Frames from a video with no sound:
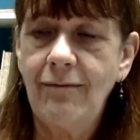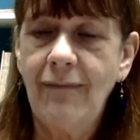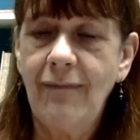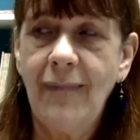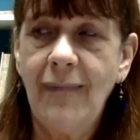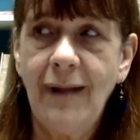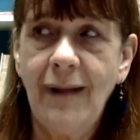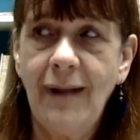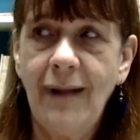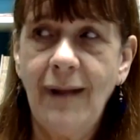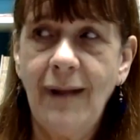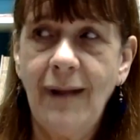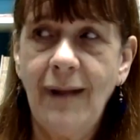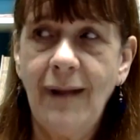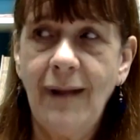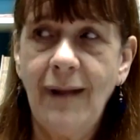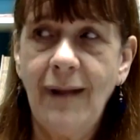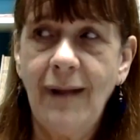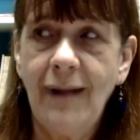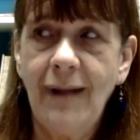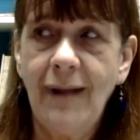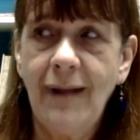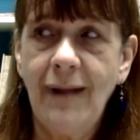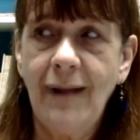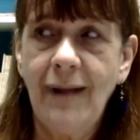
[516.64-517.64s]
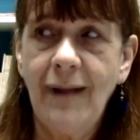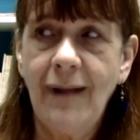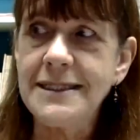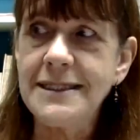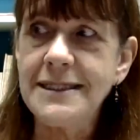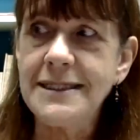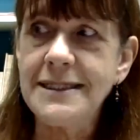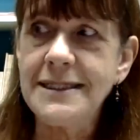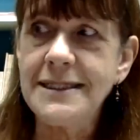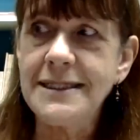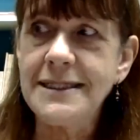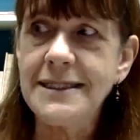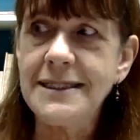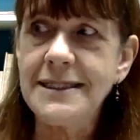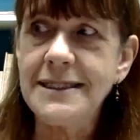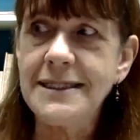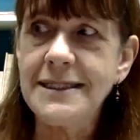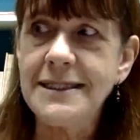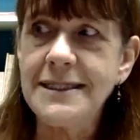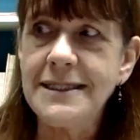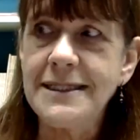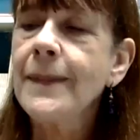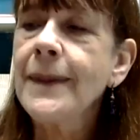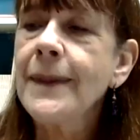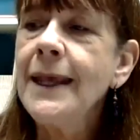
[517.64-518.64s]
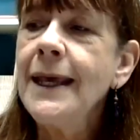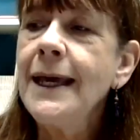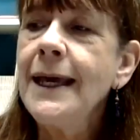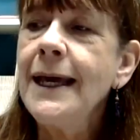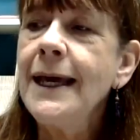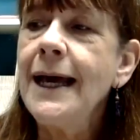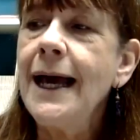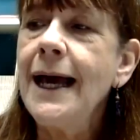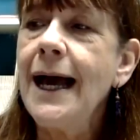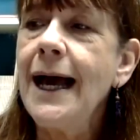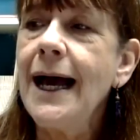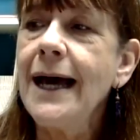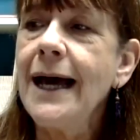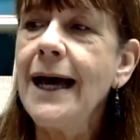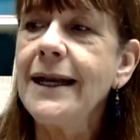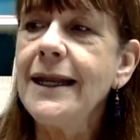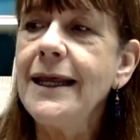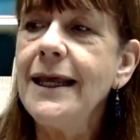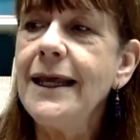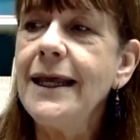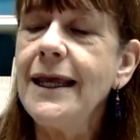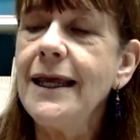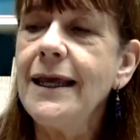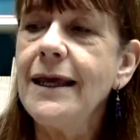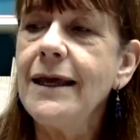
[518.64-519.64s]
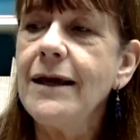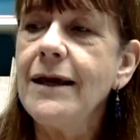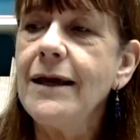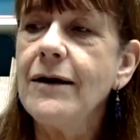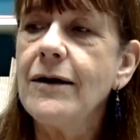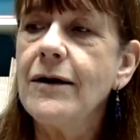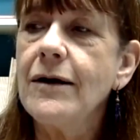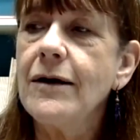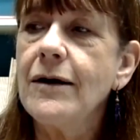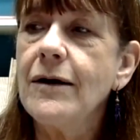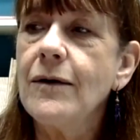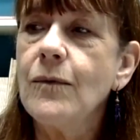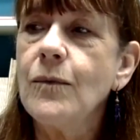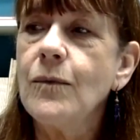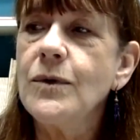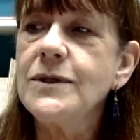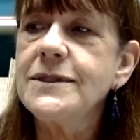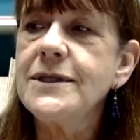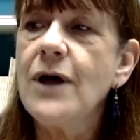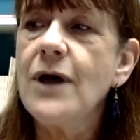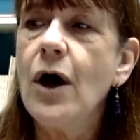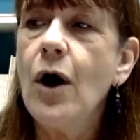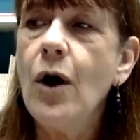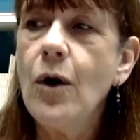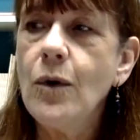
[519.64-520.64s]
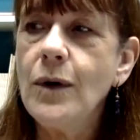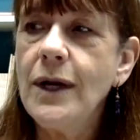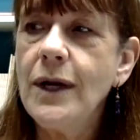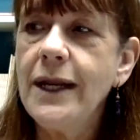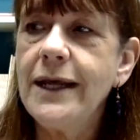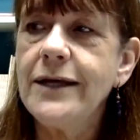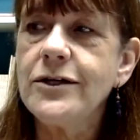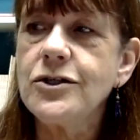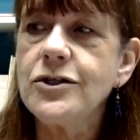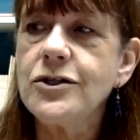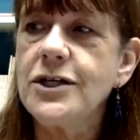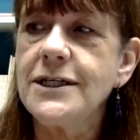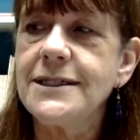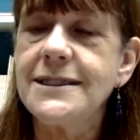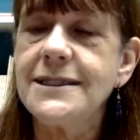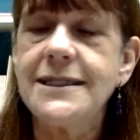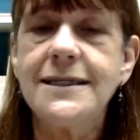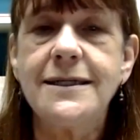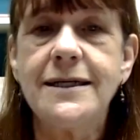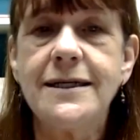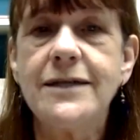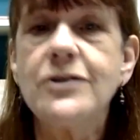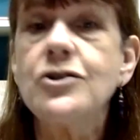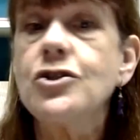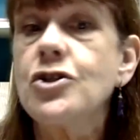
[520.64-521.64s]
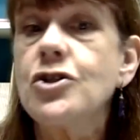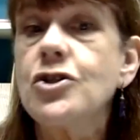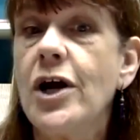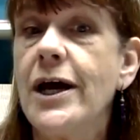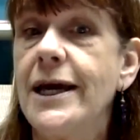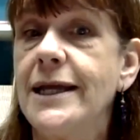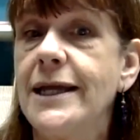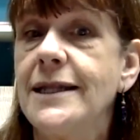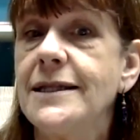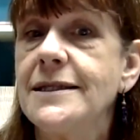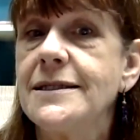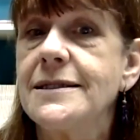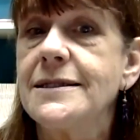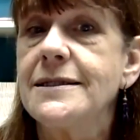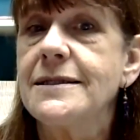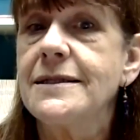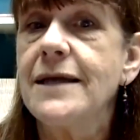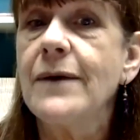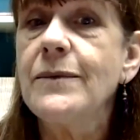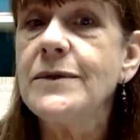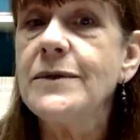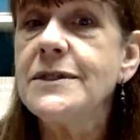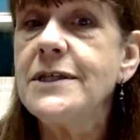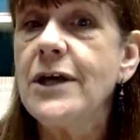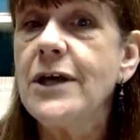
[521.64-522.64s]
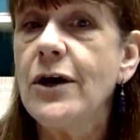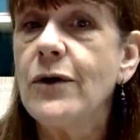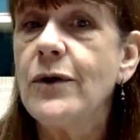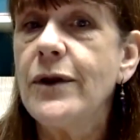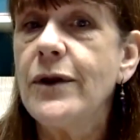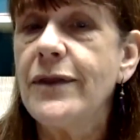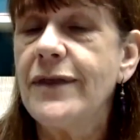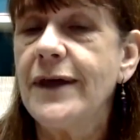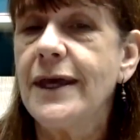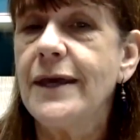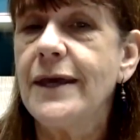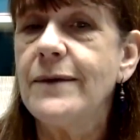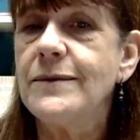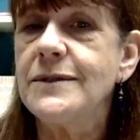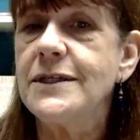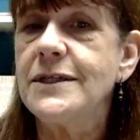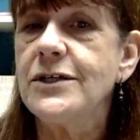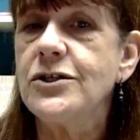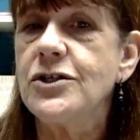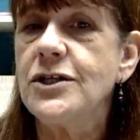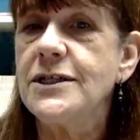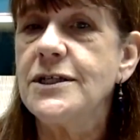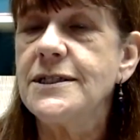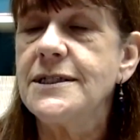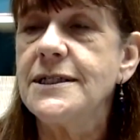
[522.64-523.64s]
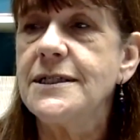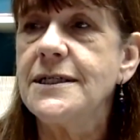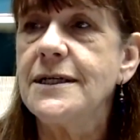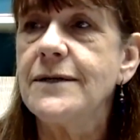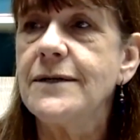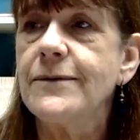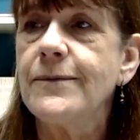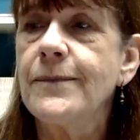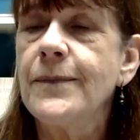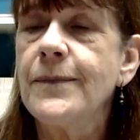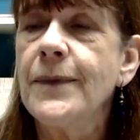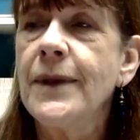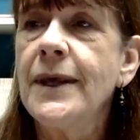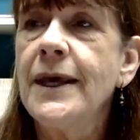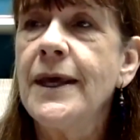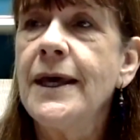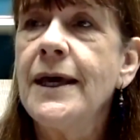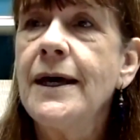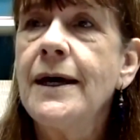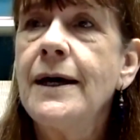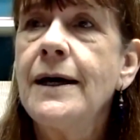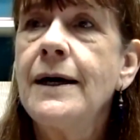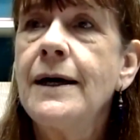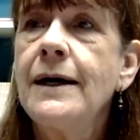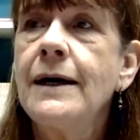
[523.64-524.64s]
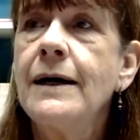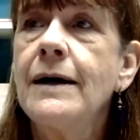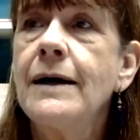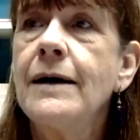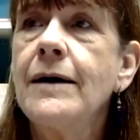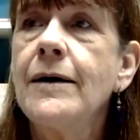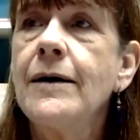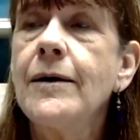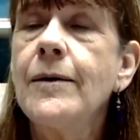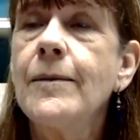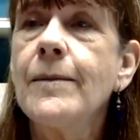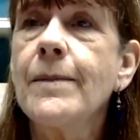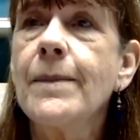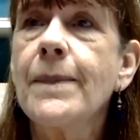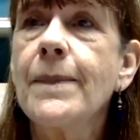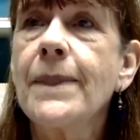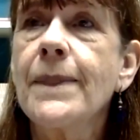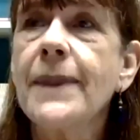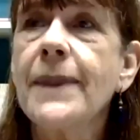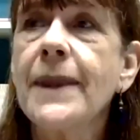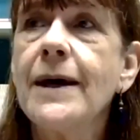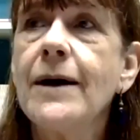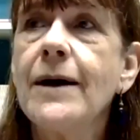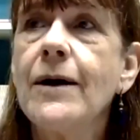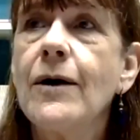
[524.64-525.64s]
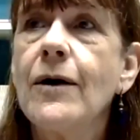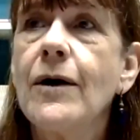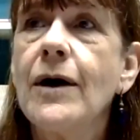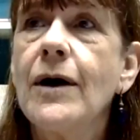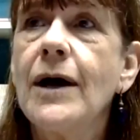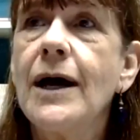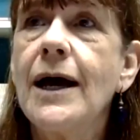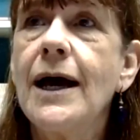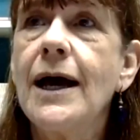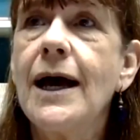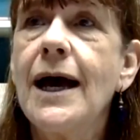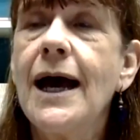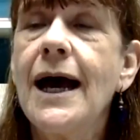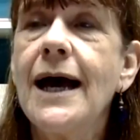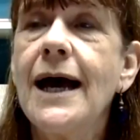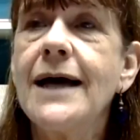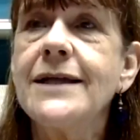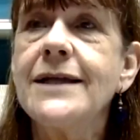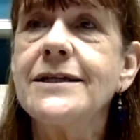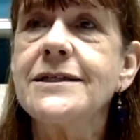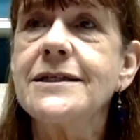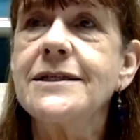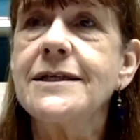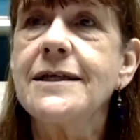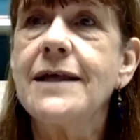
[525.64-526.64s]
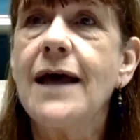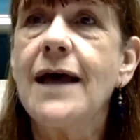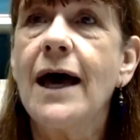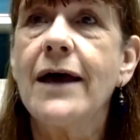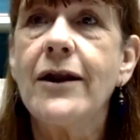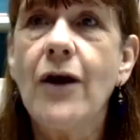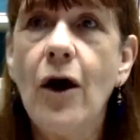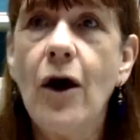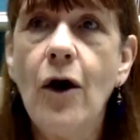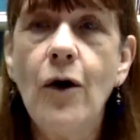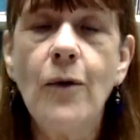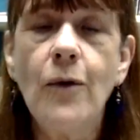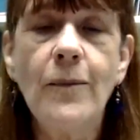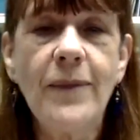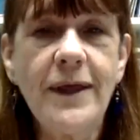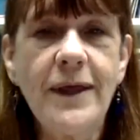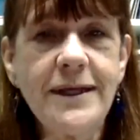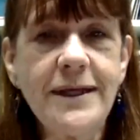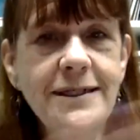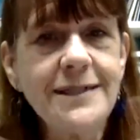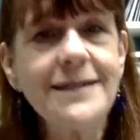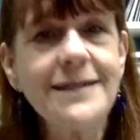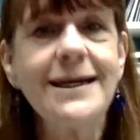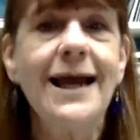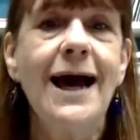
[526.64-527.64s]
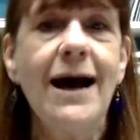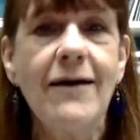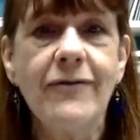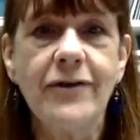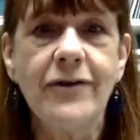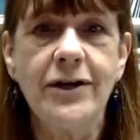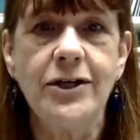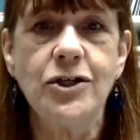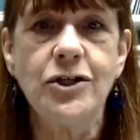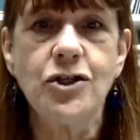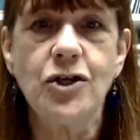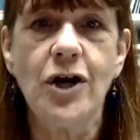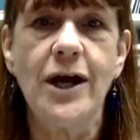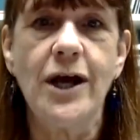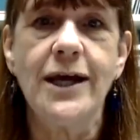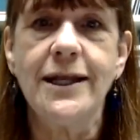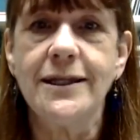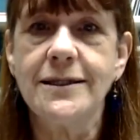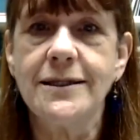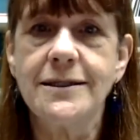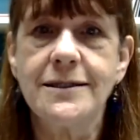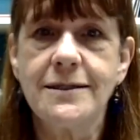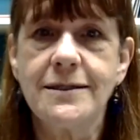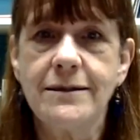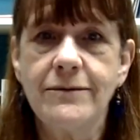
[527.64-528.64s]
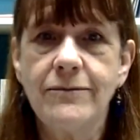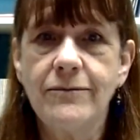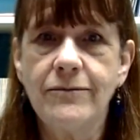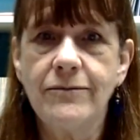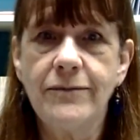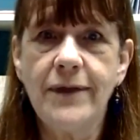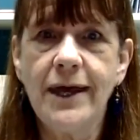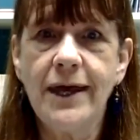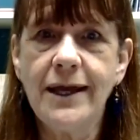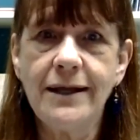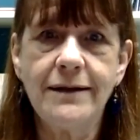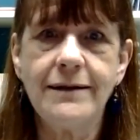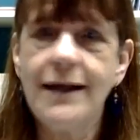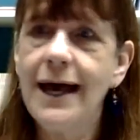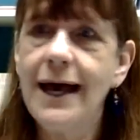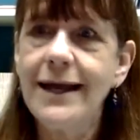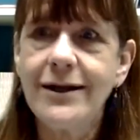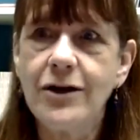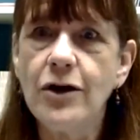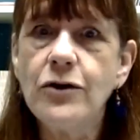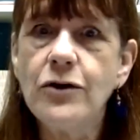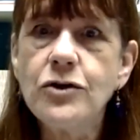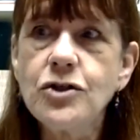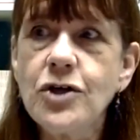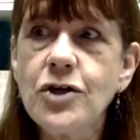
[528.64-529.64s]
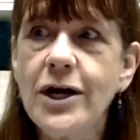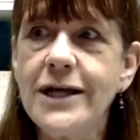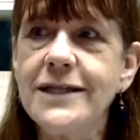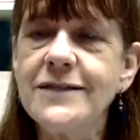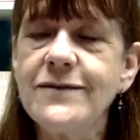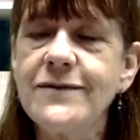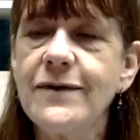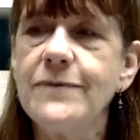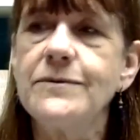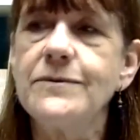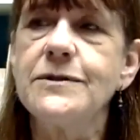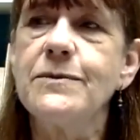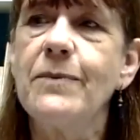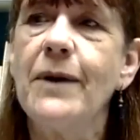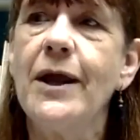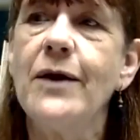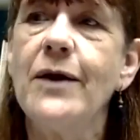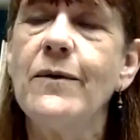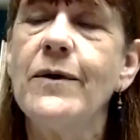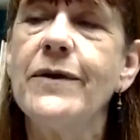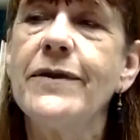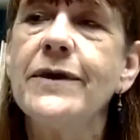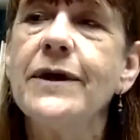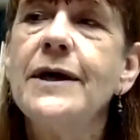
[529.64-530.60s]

a few years ago now, and he was only interested in trains. That was the only thing he was interested in. Um, and at home, they didn't have any trains. They had no trains for him to play with.